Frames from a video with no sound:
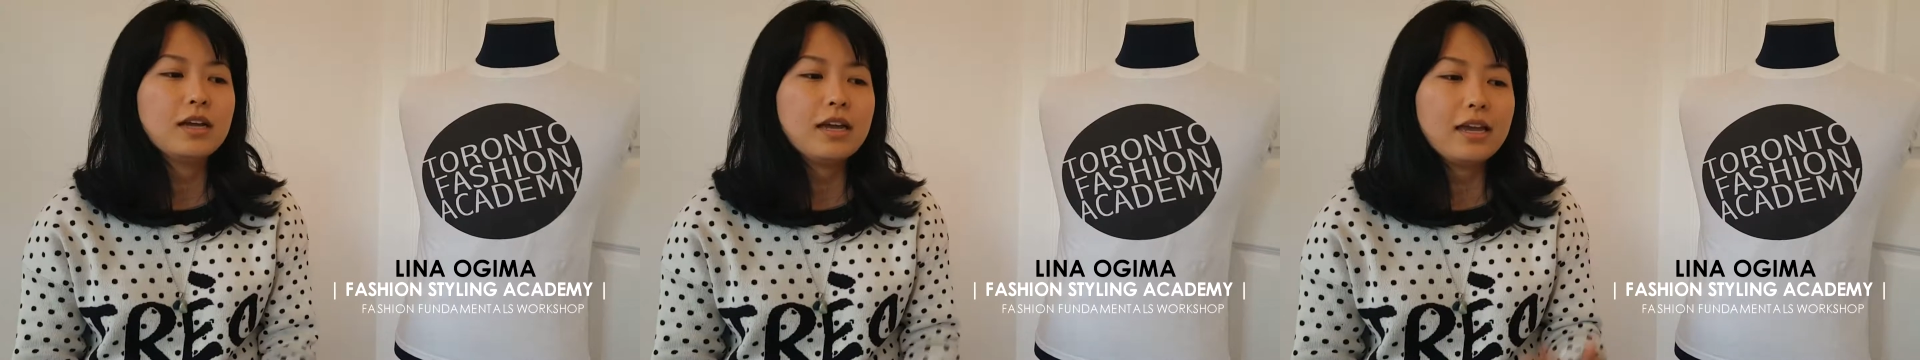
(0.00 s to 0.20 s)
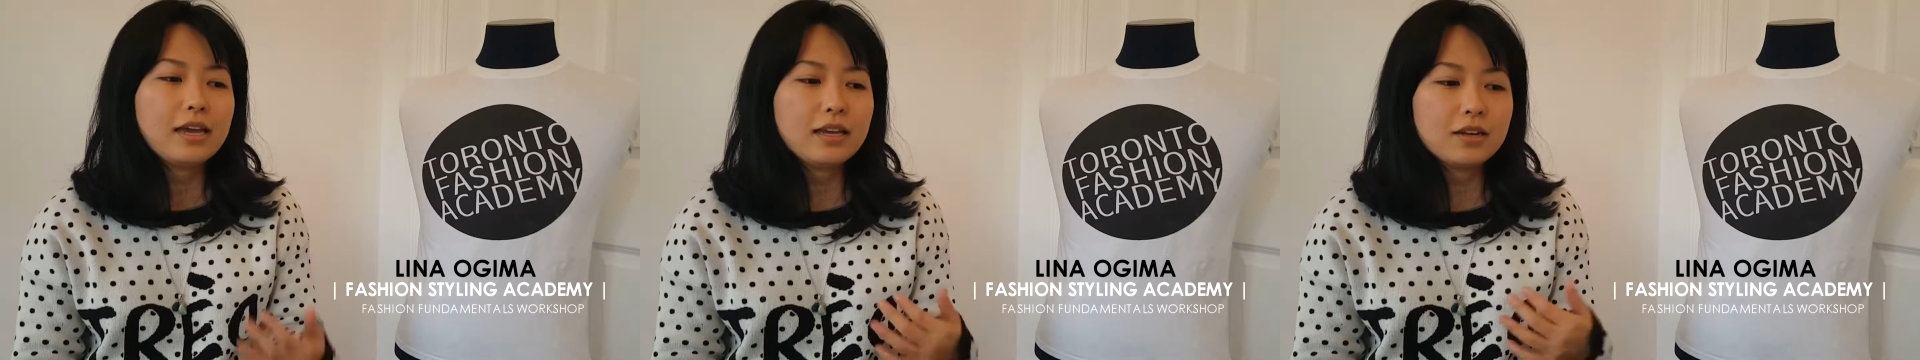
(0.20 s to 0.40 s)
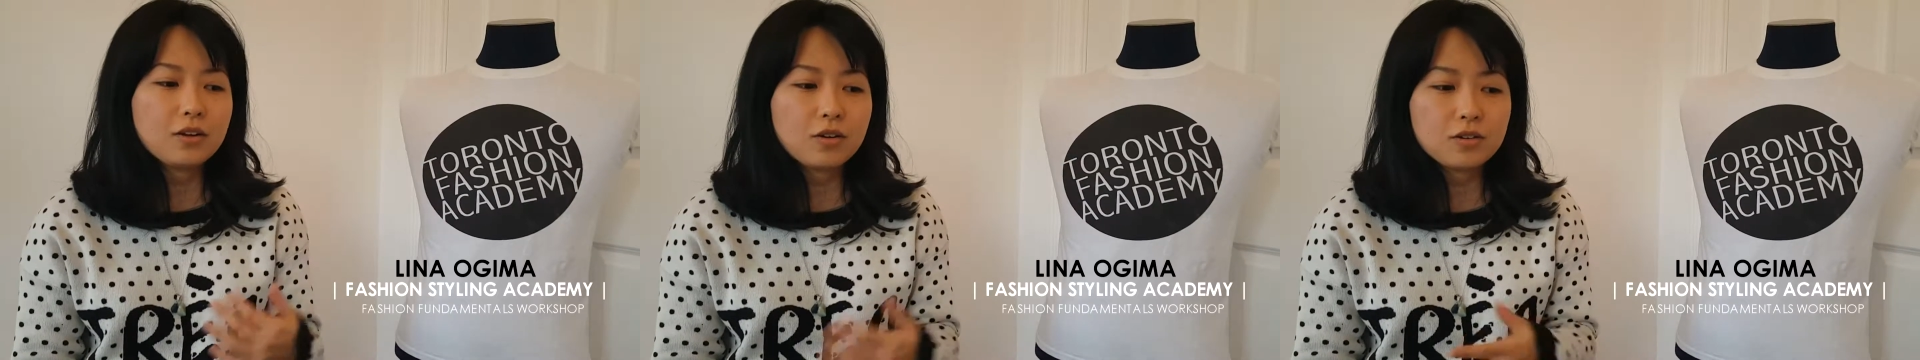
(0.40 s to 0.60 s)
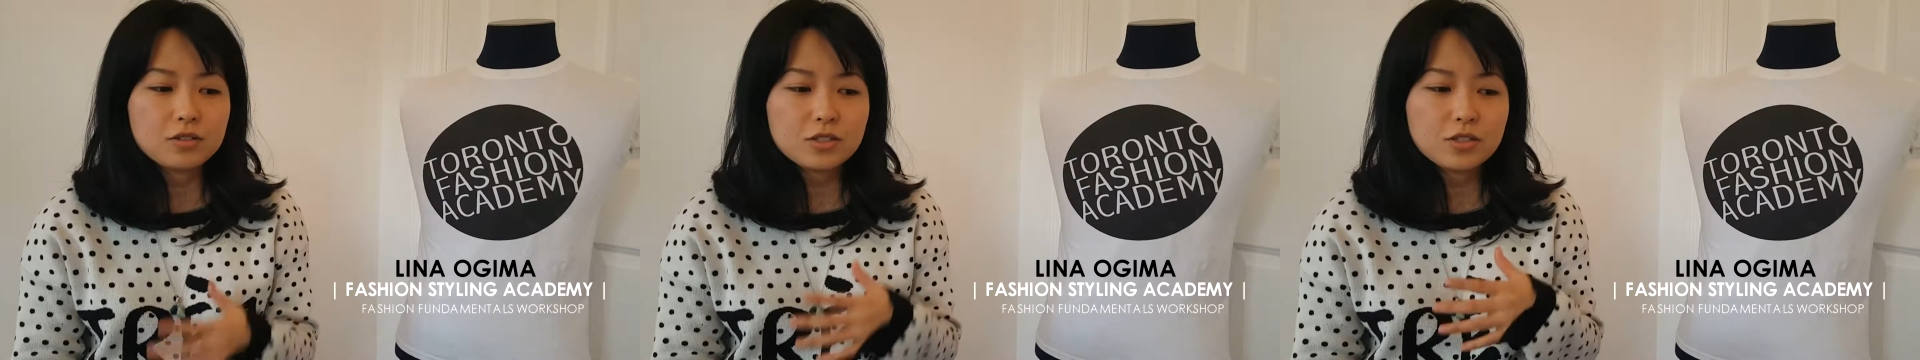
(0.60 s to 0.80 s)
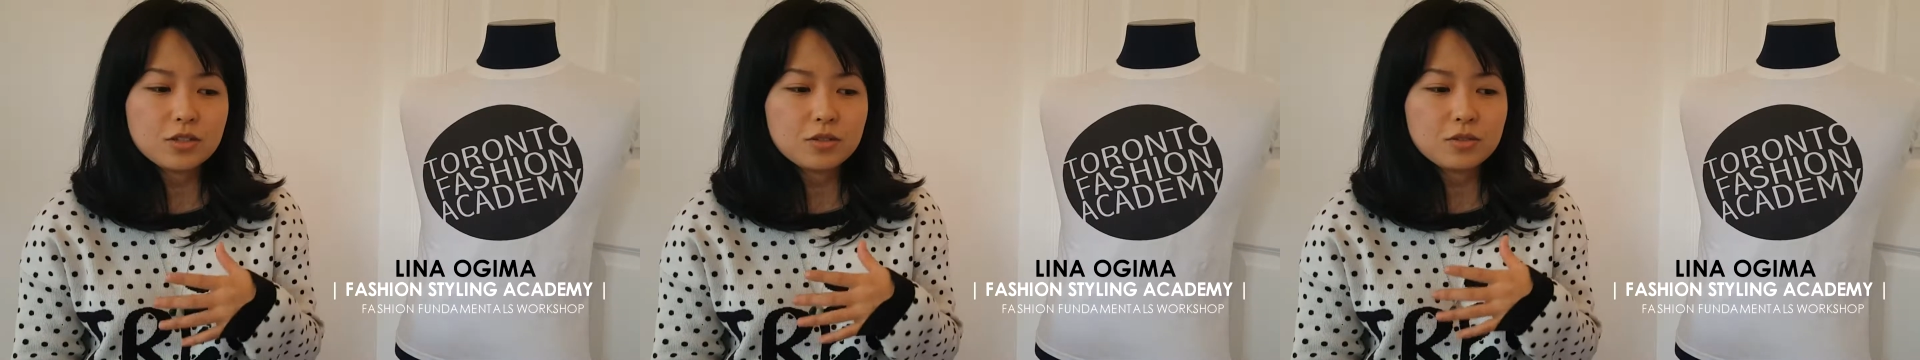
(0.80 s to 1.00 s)
And
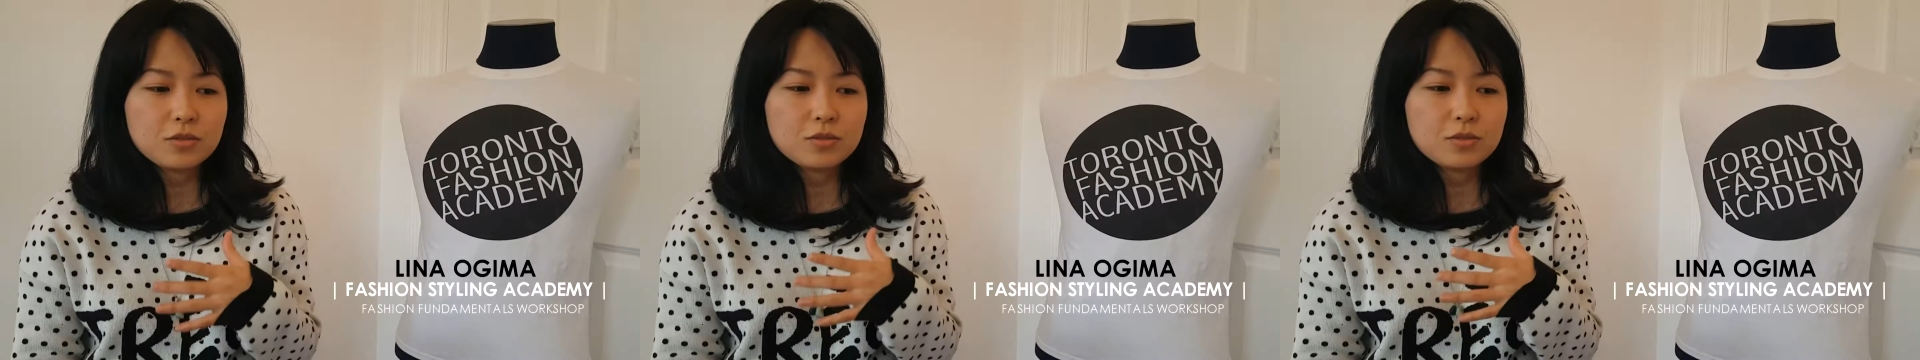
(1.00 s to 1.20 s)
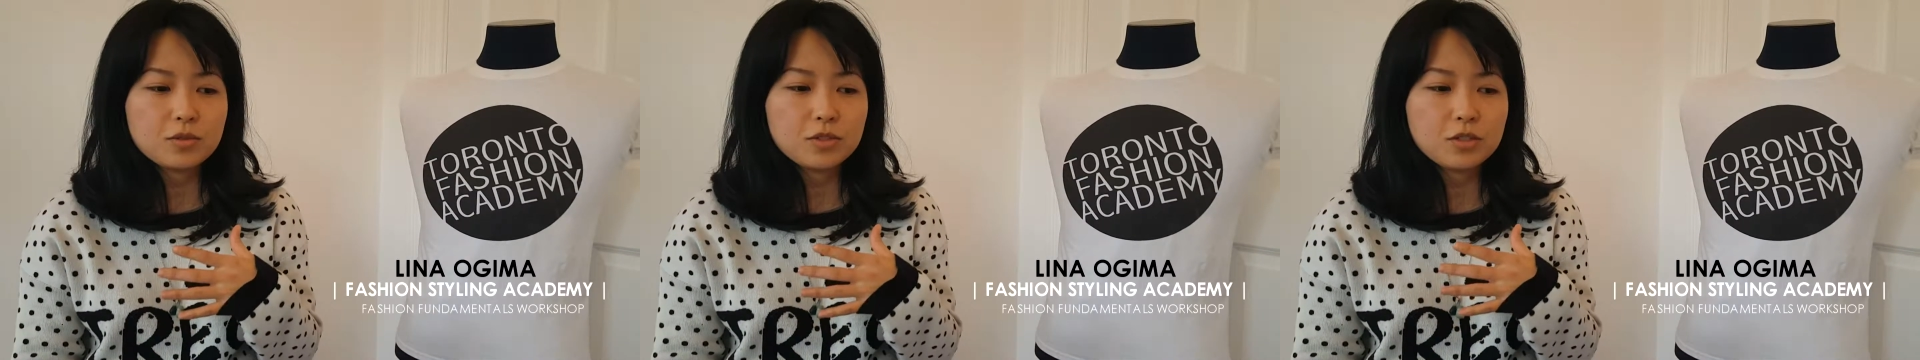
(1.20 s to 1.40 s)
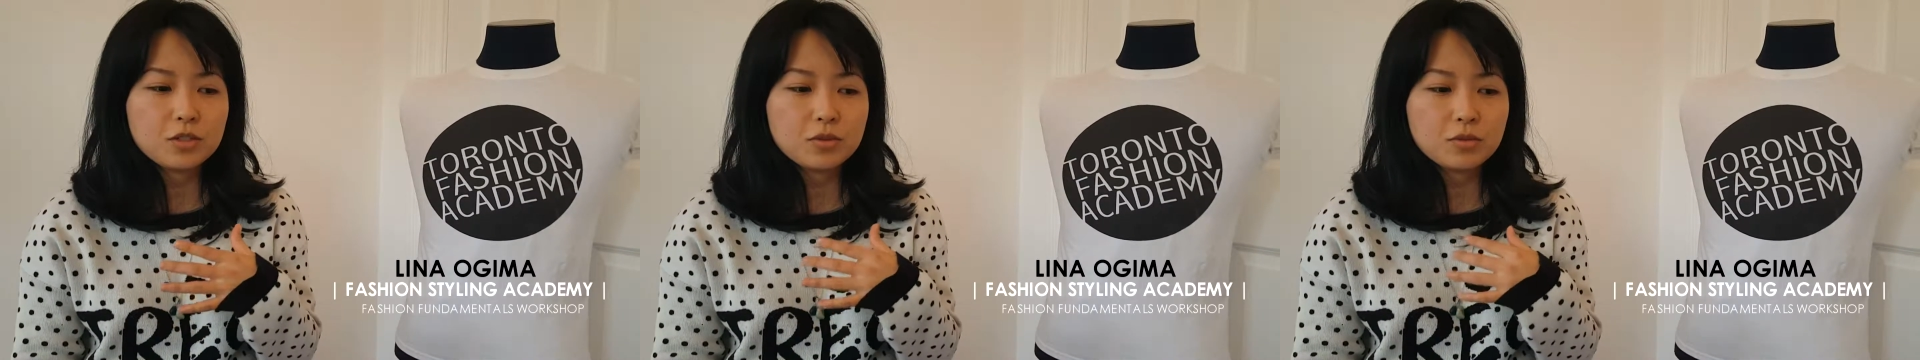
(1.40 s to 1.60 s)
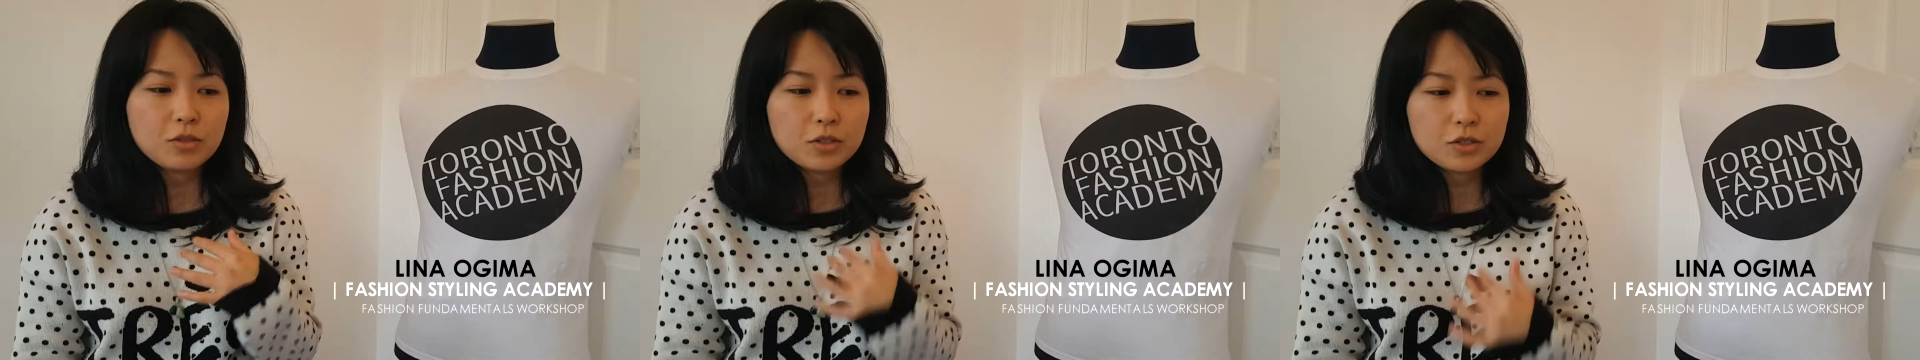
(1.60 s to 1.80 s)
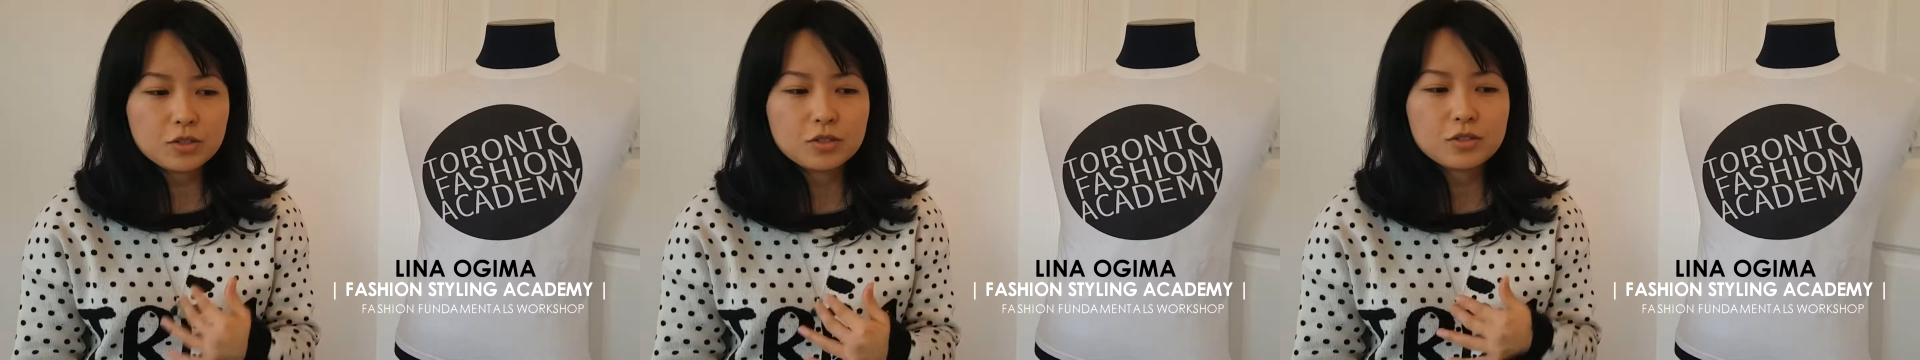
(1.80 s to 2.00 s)
also you
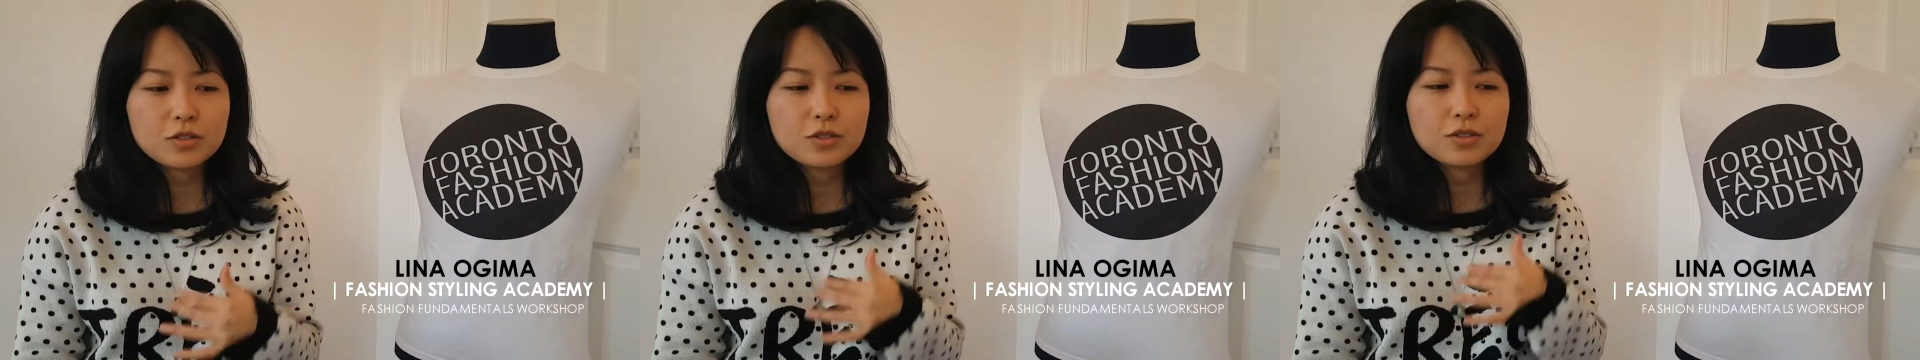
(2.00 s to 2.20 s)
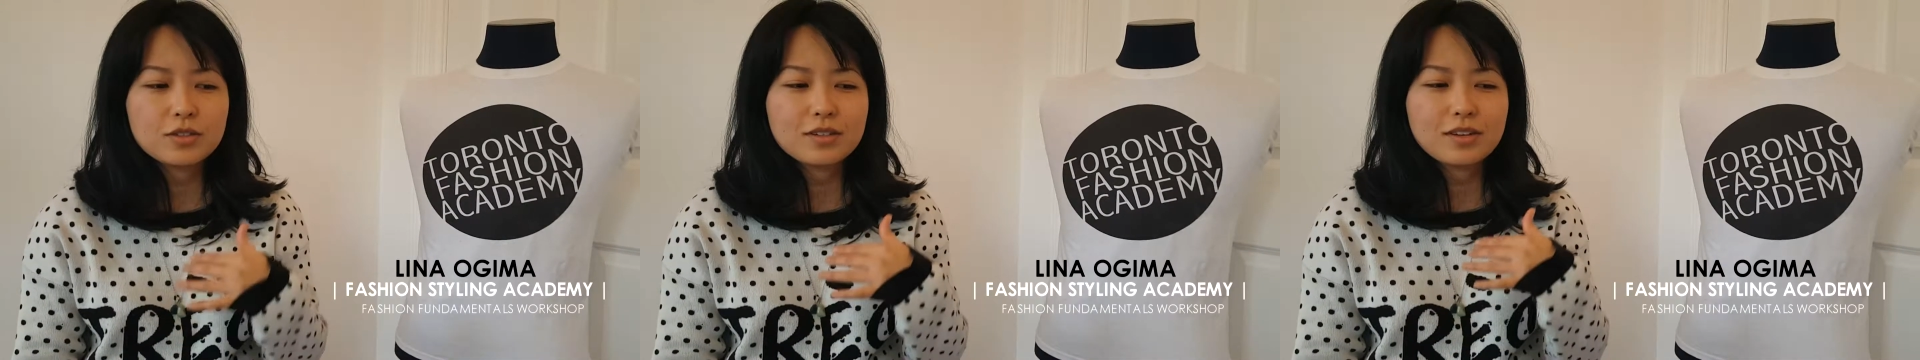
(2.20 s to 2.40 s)
learn